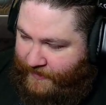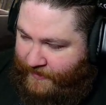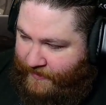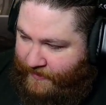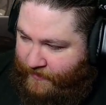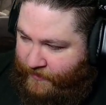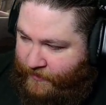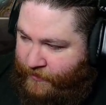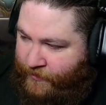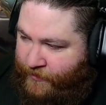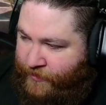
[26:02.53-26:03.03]

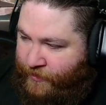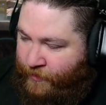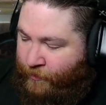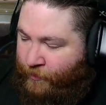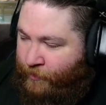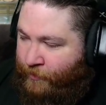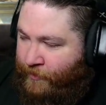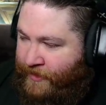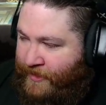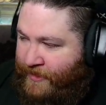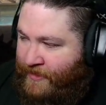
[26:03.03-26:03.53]
There's a
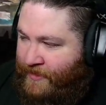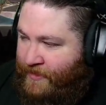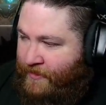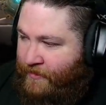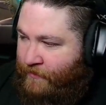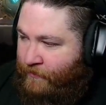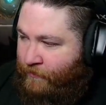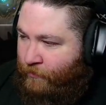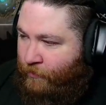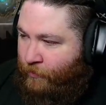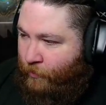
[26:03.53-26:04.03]

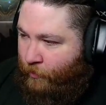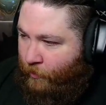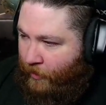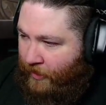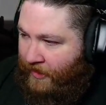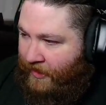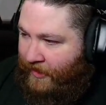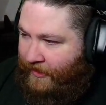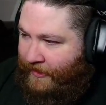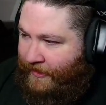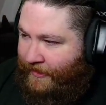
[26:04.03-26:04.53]
reason
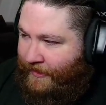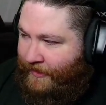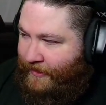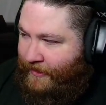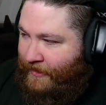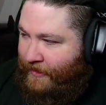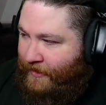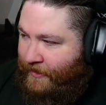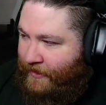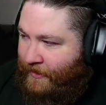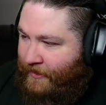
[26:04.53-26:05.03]
why
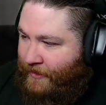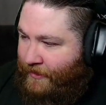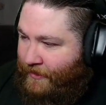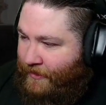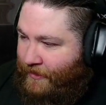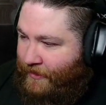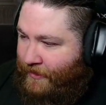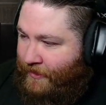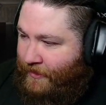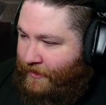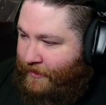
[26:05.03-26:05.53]

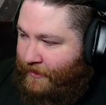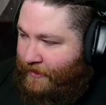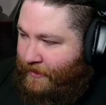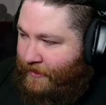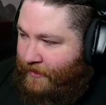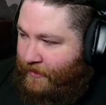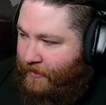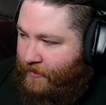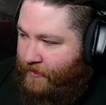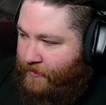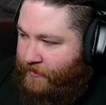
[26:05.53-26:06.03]

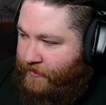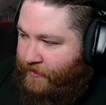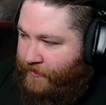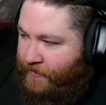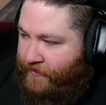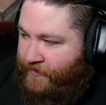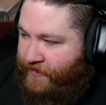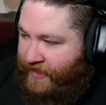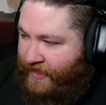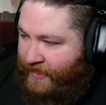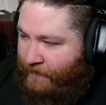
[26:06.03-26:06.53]

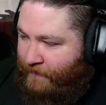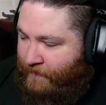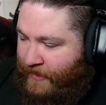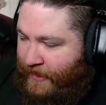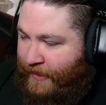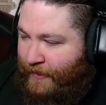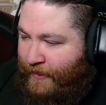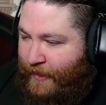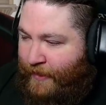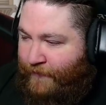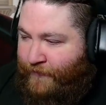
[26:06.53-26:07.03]

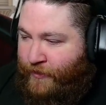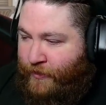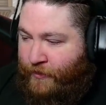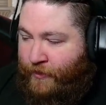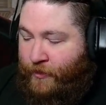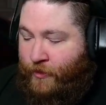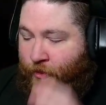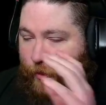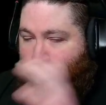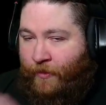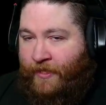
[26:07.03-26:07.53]
if you're
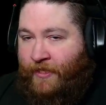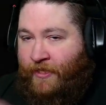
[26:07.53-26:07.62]
going